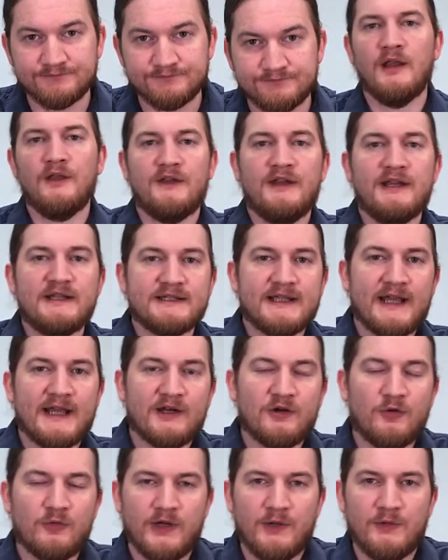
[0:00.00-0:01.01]
The next
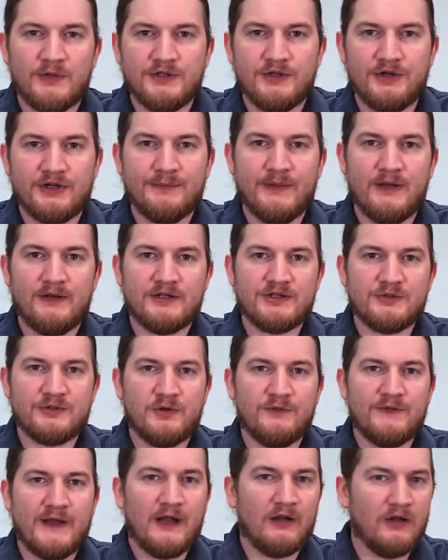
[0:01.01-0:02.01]
category I want to talk about is sort
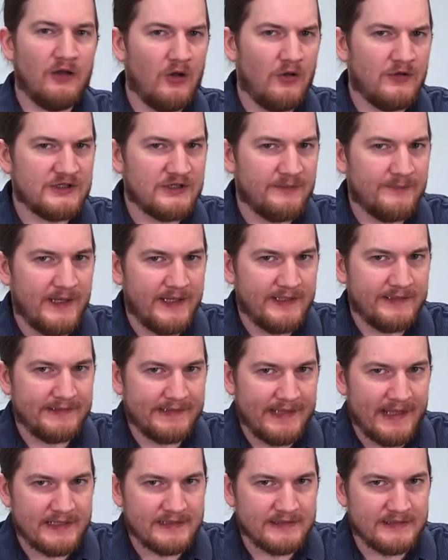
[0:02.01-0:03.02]
of how long is the pain
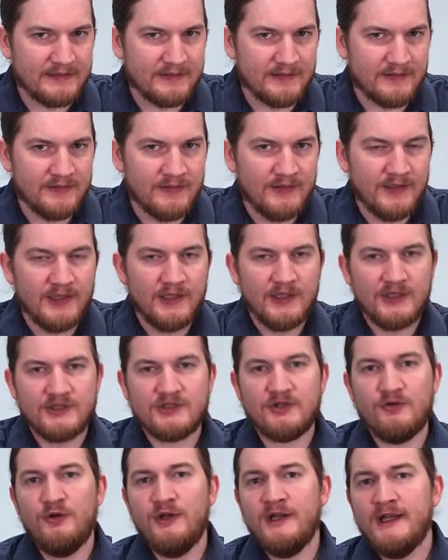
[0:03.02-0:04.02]
lasting. So
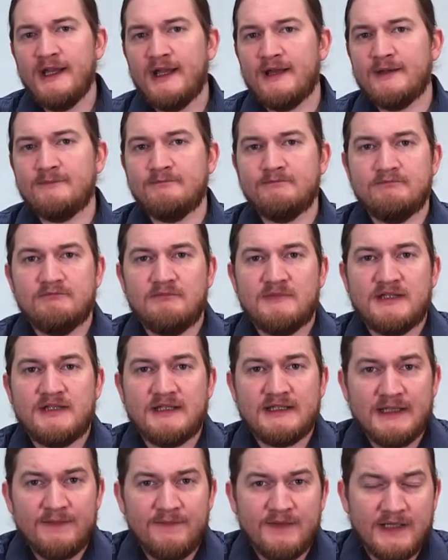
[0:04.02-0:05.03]
you can get
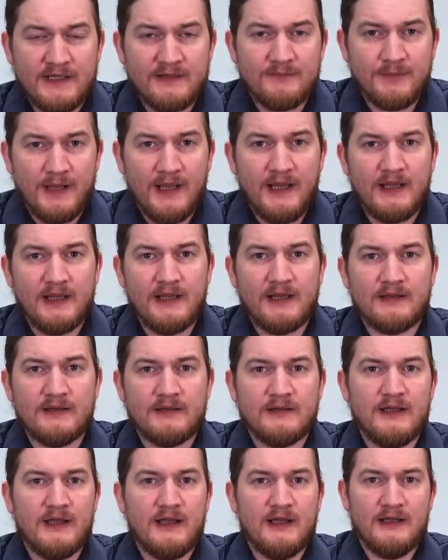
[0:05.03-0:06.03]
significant
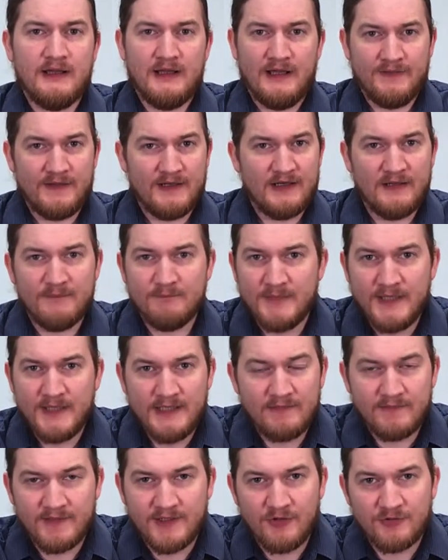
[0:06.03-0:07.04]
pain and then it
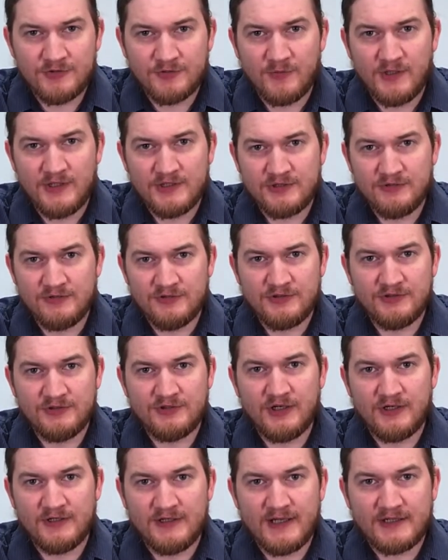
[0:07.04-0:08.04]
immediately goes away as soon as you're
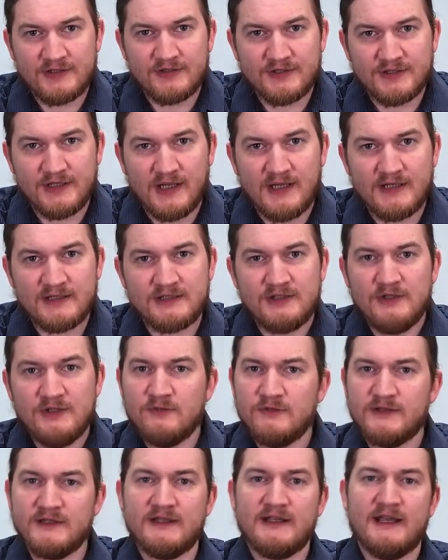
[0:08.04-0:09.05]
done an exercise.
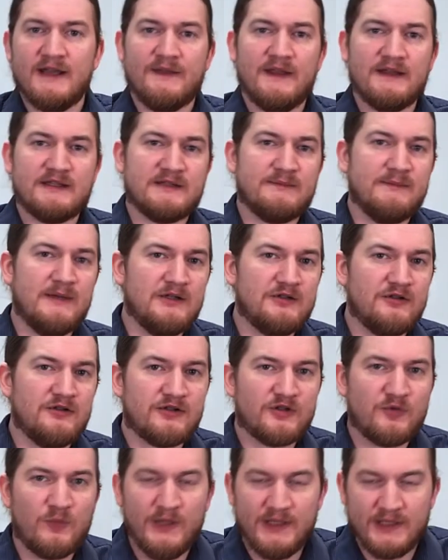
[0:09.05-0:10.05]
Usually, again, that just means you're
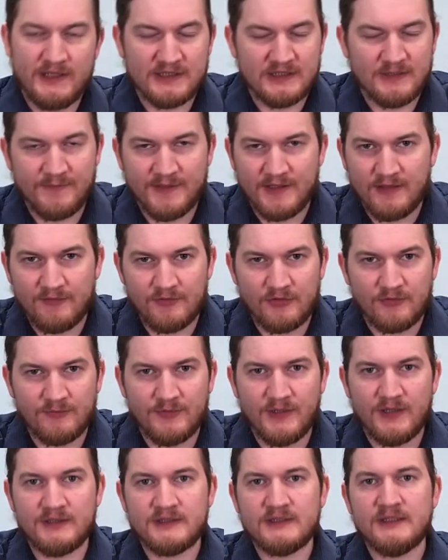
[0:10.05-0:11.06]
tweaking something a little
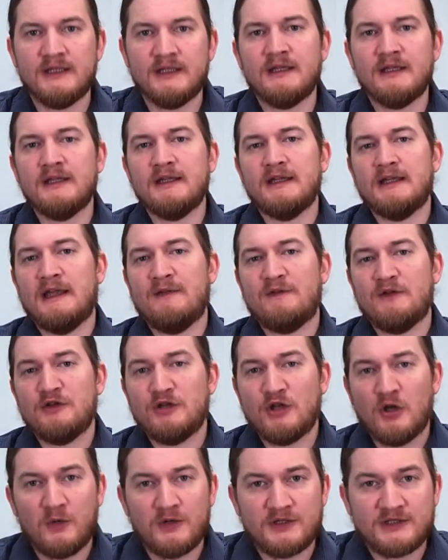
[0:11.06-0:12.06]
bit. If you
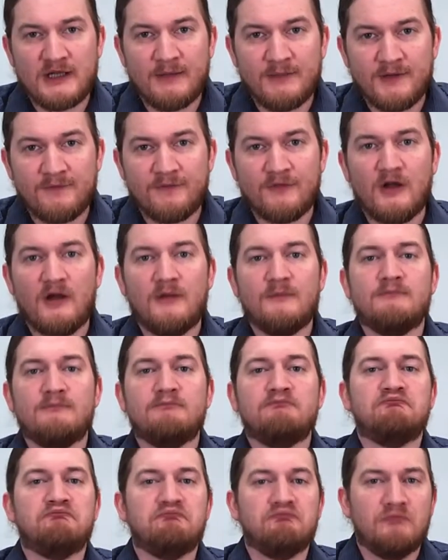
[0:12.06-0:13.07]
know where it's coming from,
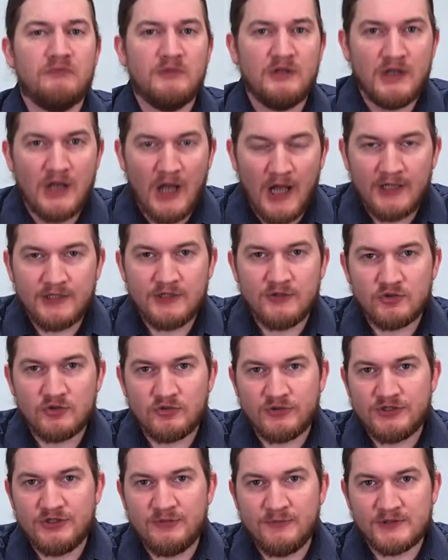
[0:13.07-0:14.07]
not
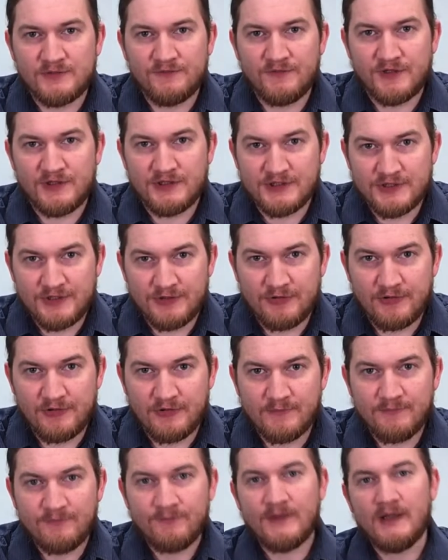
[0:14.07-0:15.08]
usually too much of a
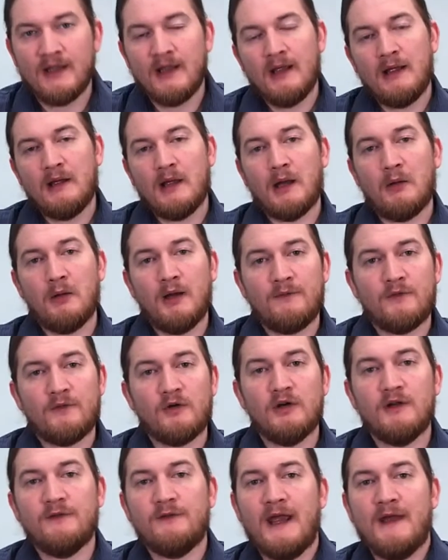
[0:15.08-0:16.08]
concern. However,
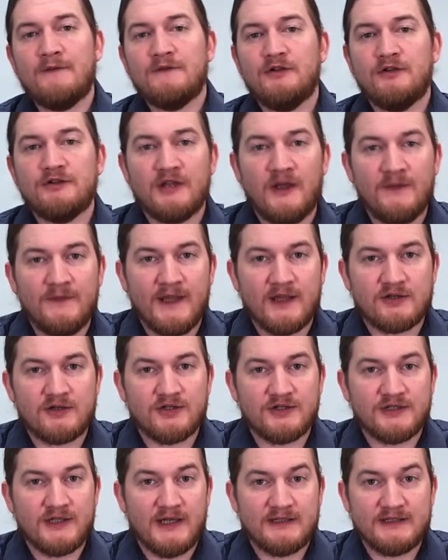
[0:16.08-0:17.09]
if after you're done the
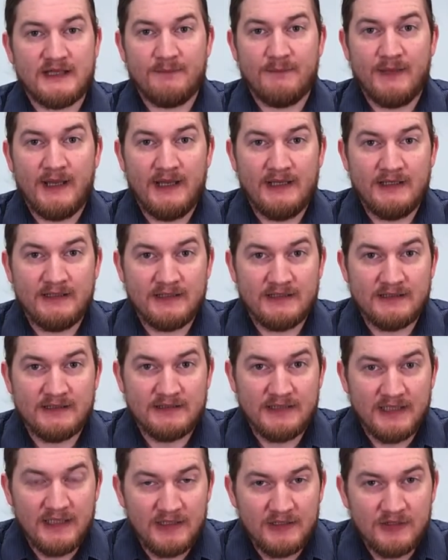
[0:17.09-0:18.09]
exercise, that pain
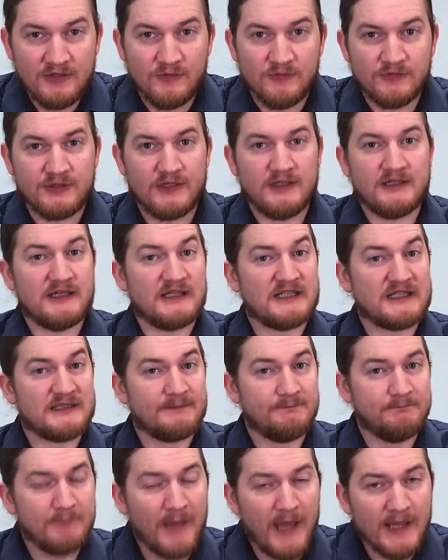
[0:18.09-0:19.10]
continues, and
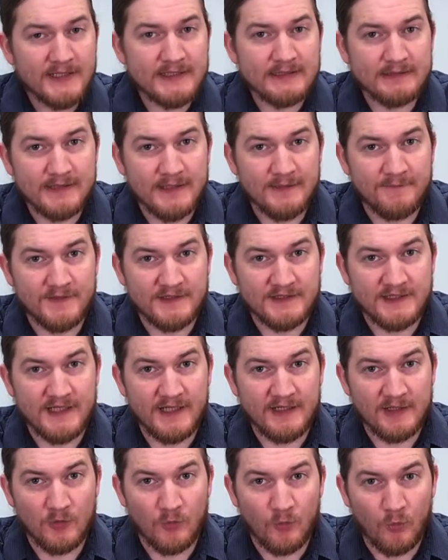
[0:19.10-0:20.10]
especially if it's
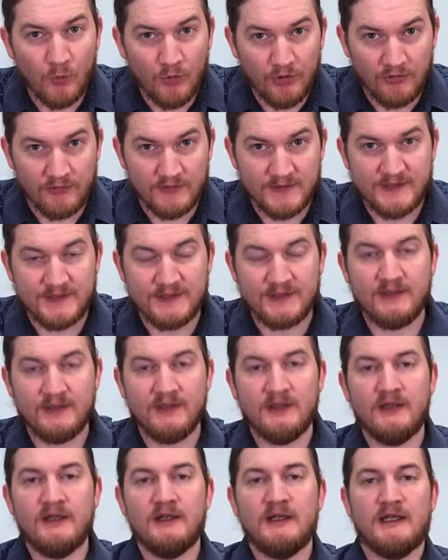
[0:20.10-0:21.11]
getting worse,
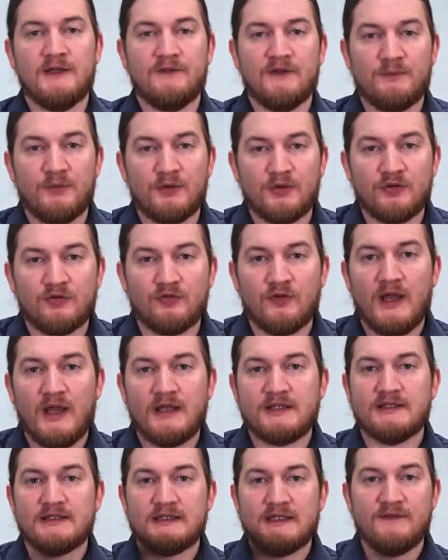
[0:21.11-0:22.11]
if it
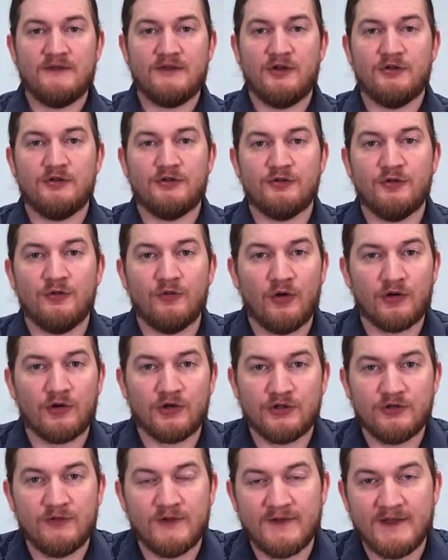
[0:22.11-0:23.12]
progresses, even though you're no longer
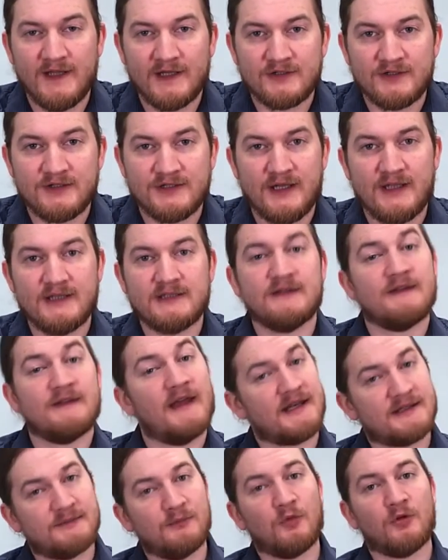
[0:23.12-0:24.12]
doing the exercise,
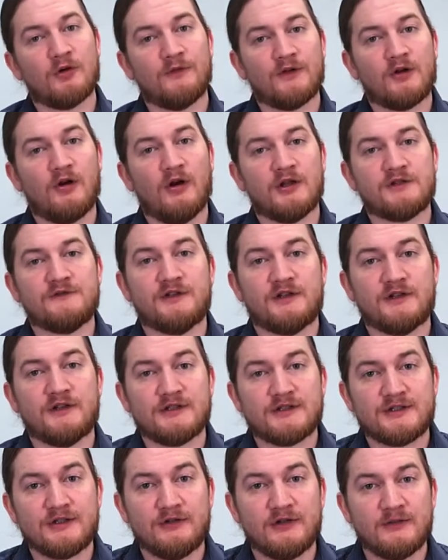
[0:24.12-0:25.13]
that's more of a cause for
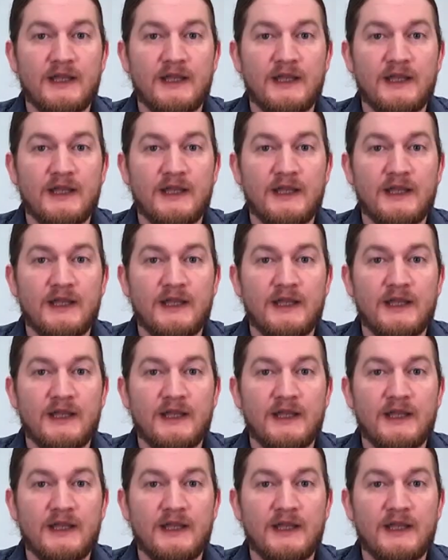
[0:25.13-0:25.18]
concern.